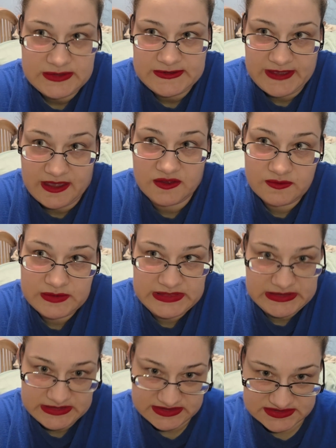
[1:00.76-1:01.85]
Yeah, you would
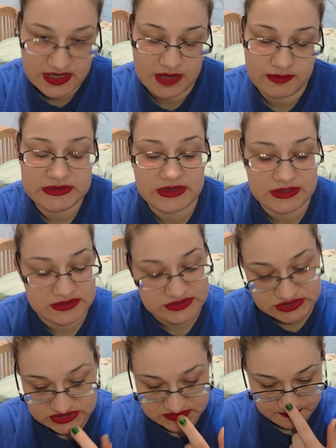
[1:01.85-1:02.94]
think that's common
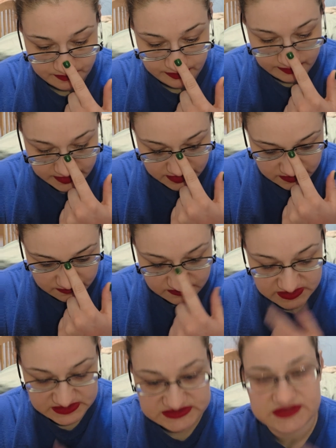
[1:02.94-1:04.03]
knowledge, but
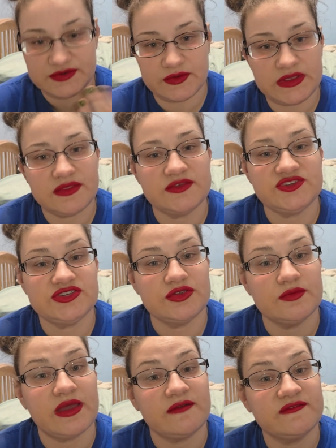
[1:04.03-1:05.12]
considering the sheer
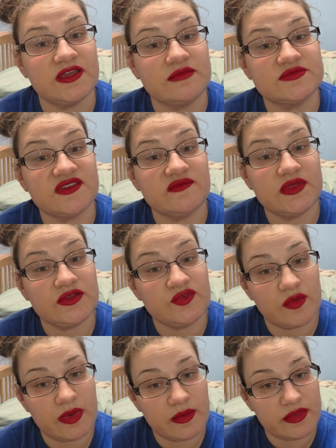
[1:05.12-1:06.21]
amount of times I've been to
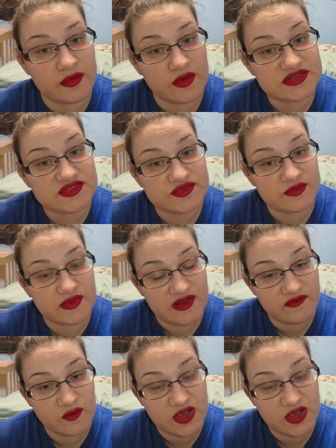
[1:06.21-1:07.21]
a public restroom and have